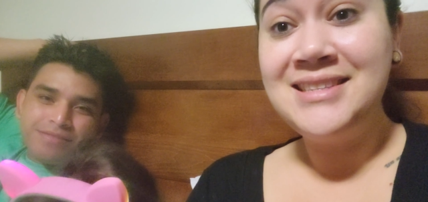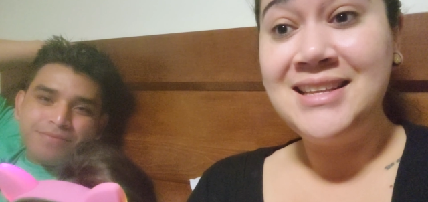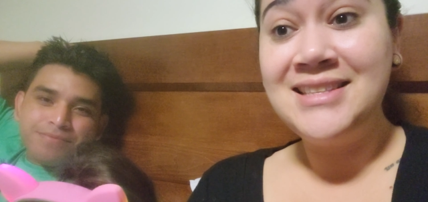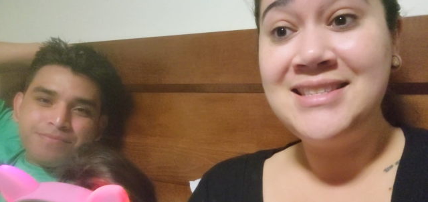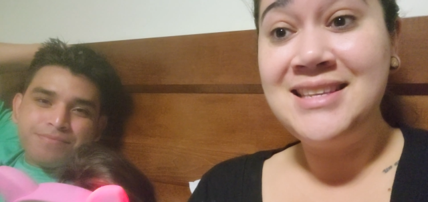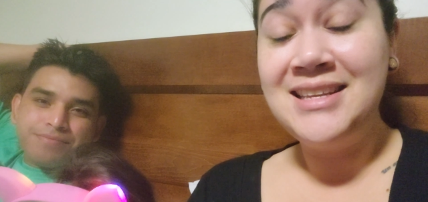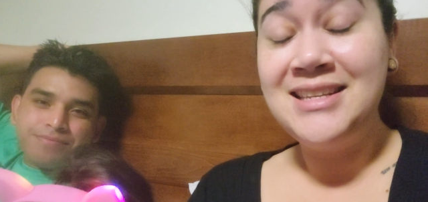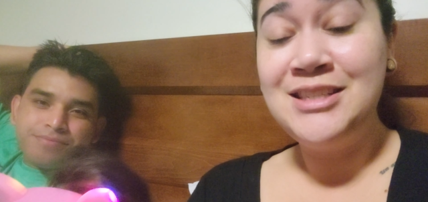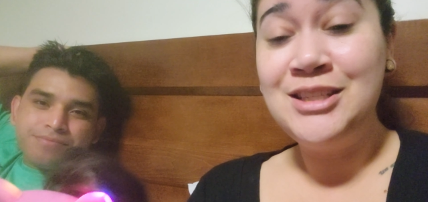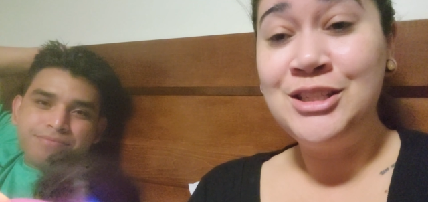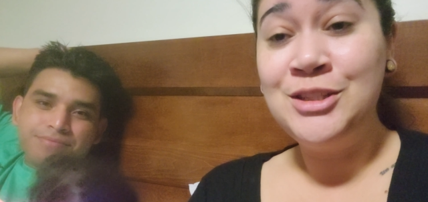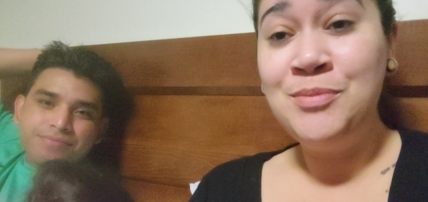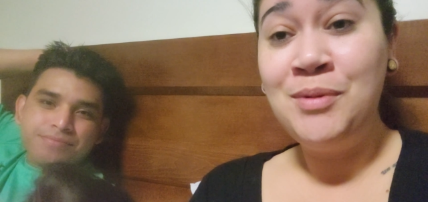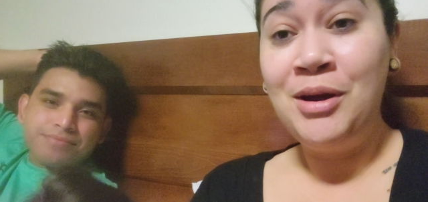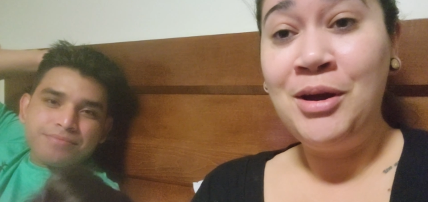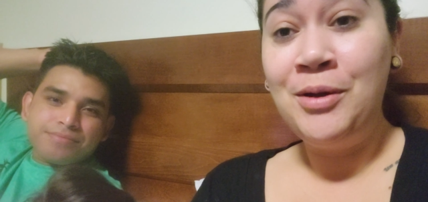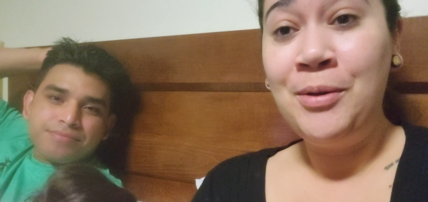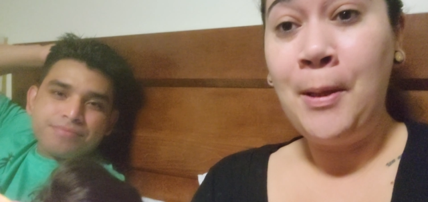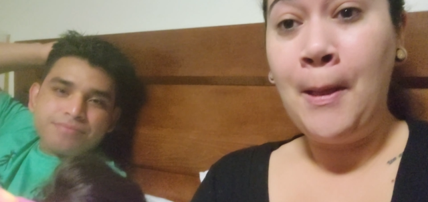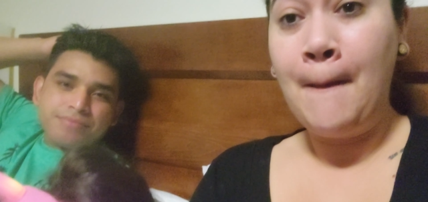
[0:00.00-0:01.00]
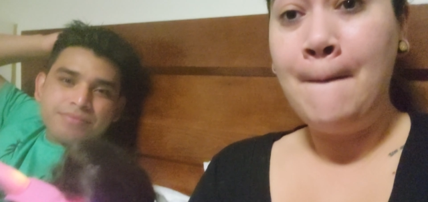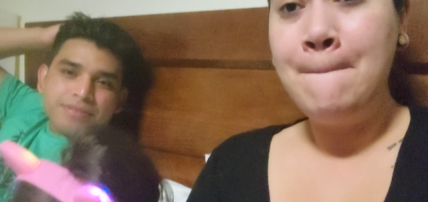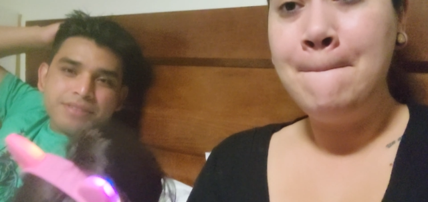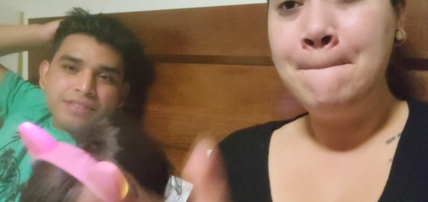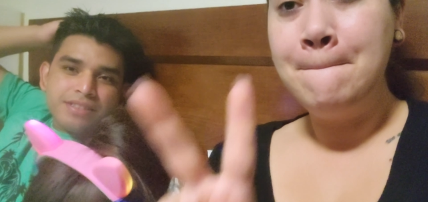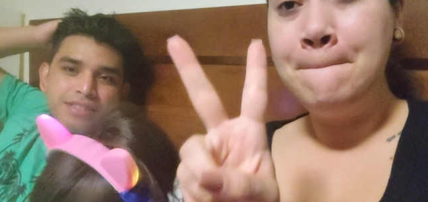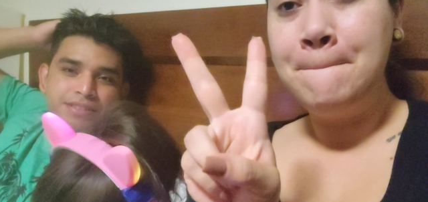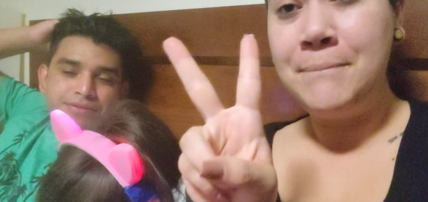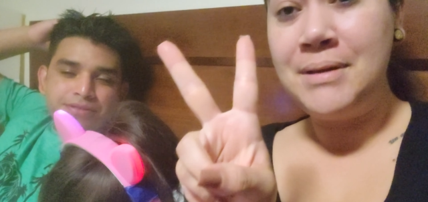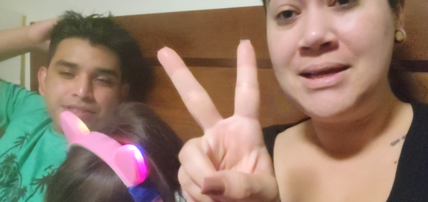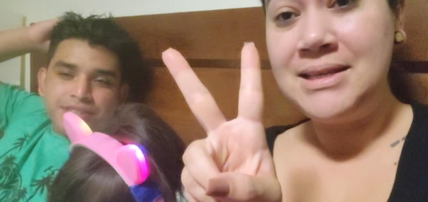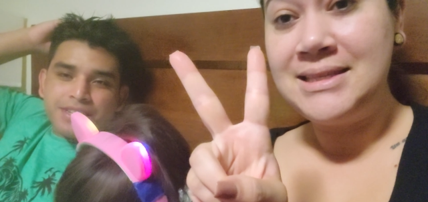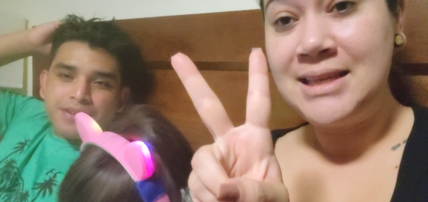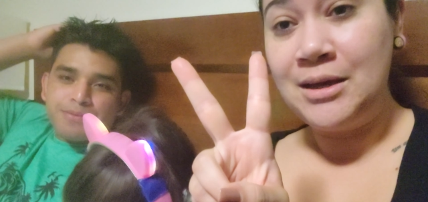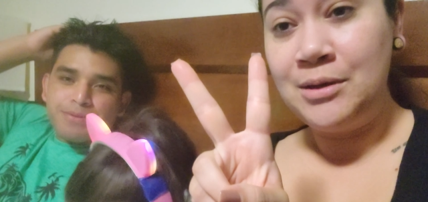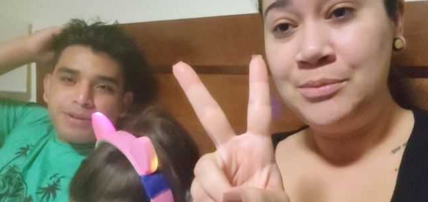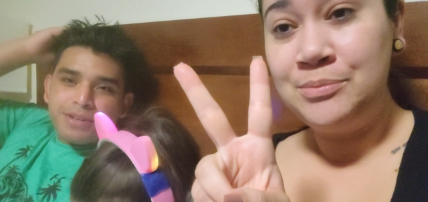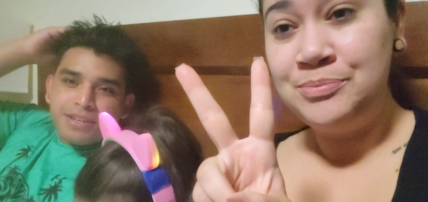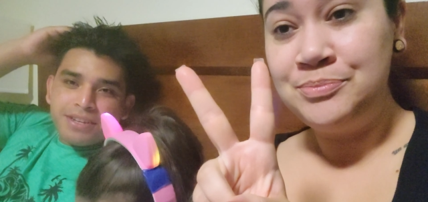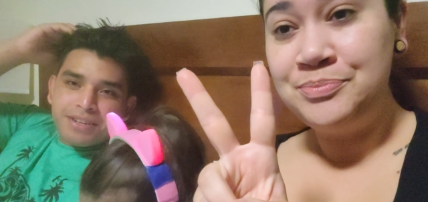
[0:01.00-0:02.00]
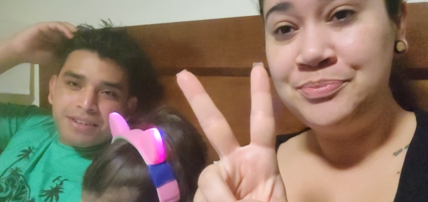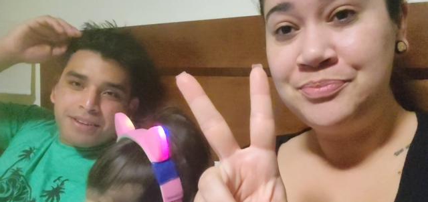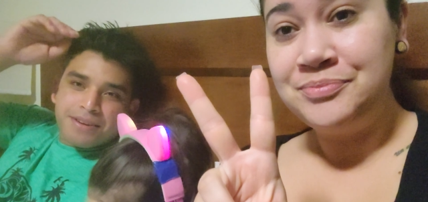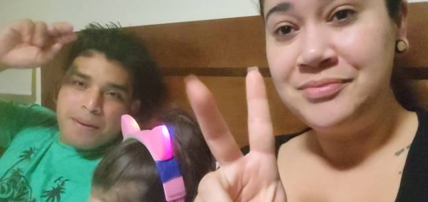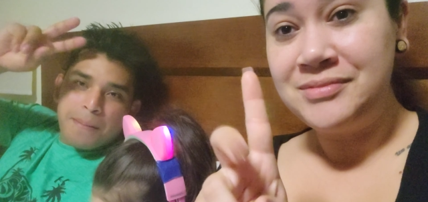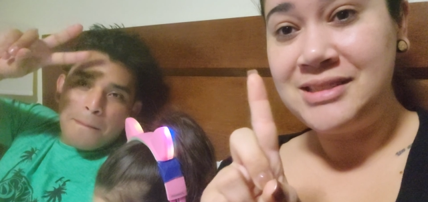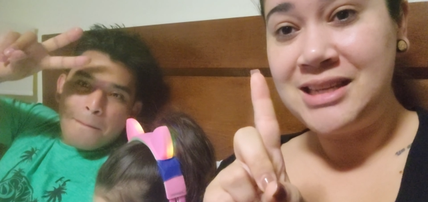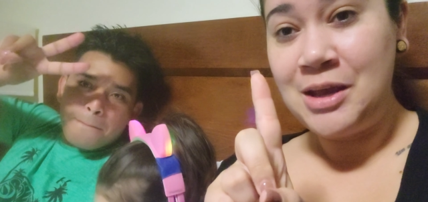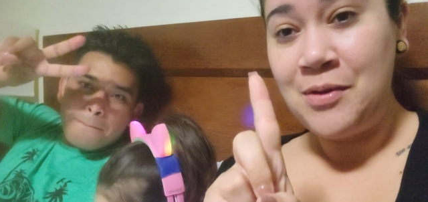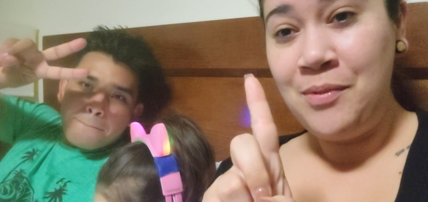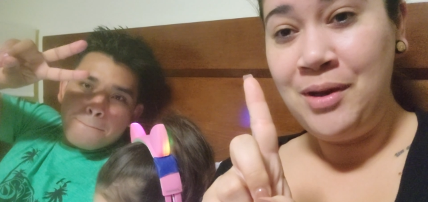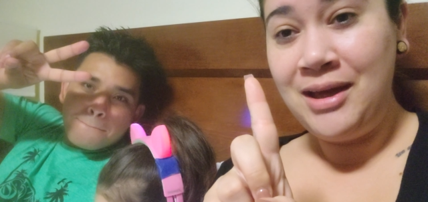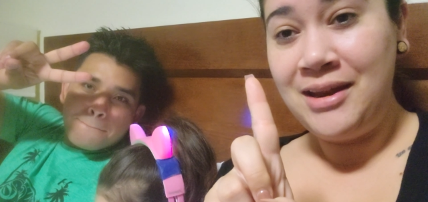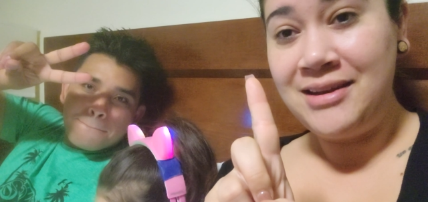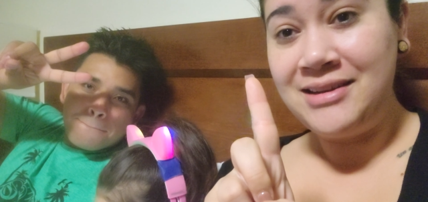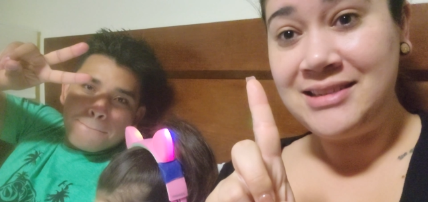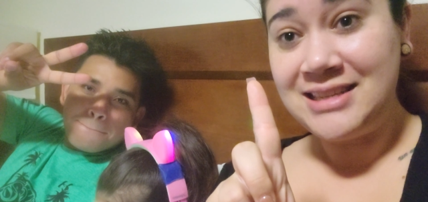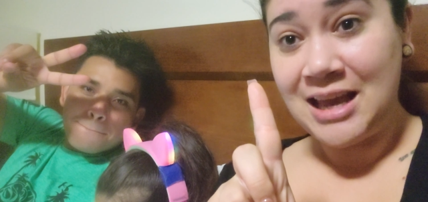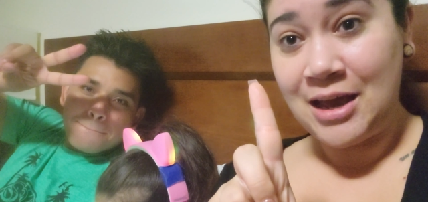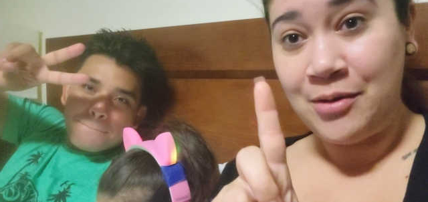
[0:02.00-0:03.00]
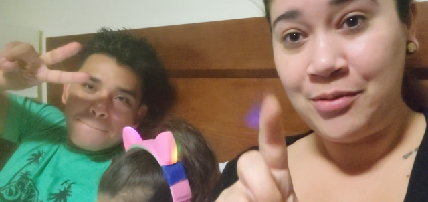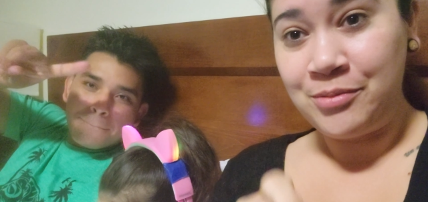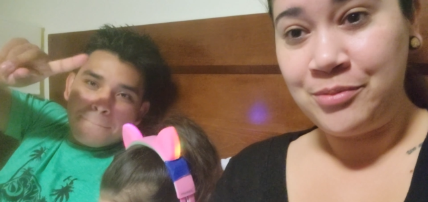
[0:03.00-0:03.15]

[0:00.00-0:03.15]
Speaker 1: that's it until tomorrow. That's it for Peace day out. one. Day one, yeah.